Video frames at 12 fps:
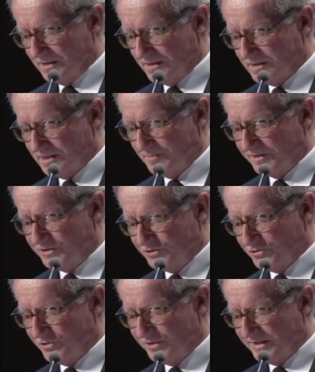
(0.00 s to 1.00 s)
to simply
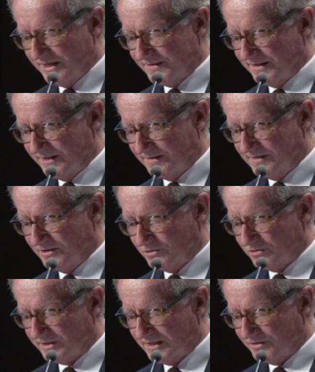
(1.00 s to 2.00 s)
join other ethnic
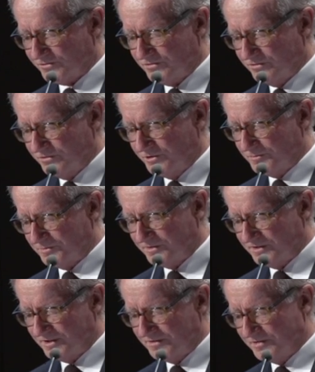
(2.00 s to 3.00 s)
or cultural groups
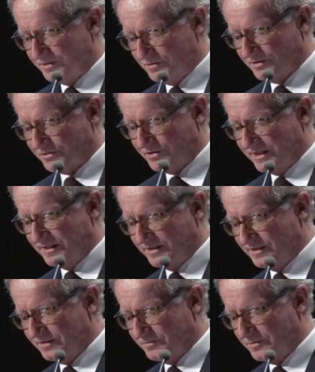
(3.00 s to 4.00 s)
as individual
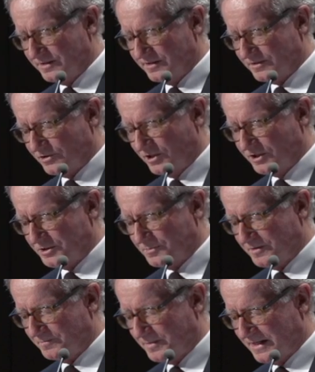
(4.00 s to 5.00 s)
Australians with an
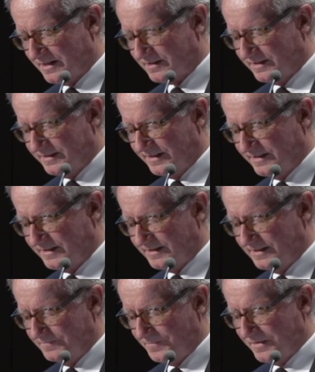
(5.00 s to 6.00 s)
acknowledgement of past
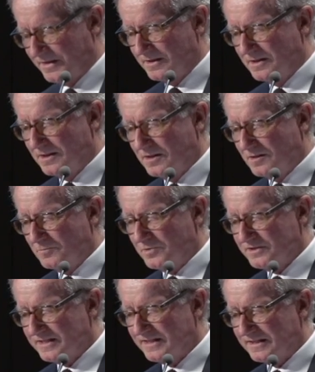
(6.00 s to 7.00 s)
identity,
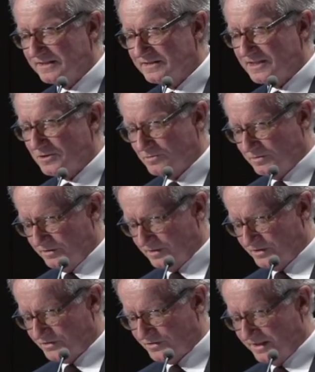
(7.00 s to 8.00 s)
presenting as equal
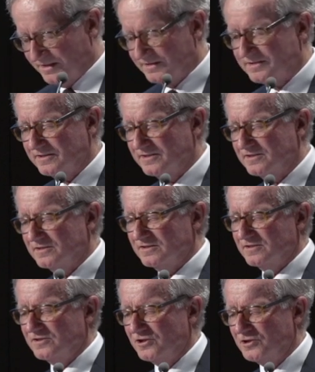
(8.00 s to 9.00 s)
Australian
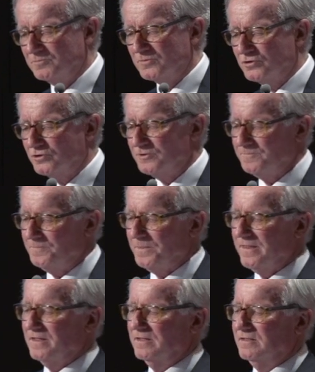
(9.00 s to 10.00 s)
citizens and no more,
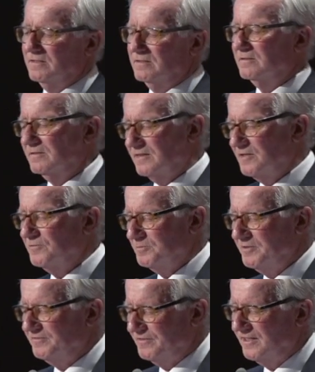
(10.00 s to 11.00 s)
that would
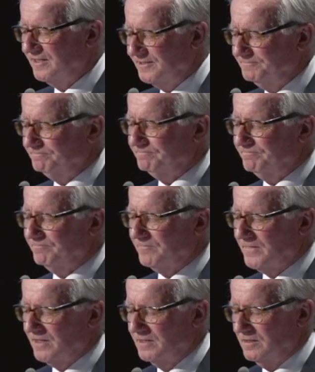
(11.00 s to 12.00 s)
be fine.
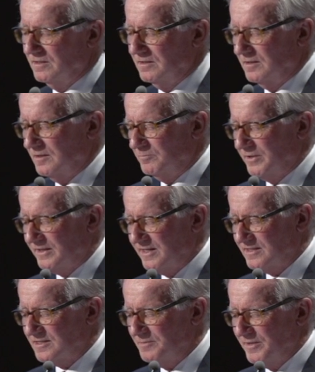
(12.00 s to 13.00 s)
But
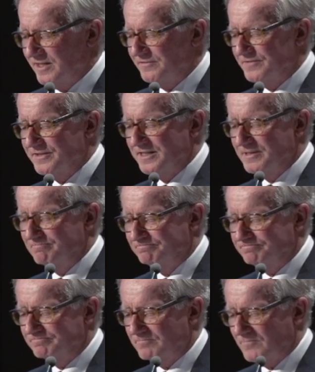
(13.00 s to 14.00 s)
that's a matter for them.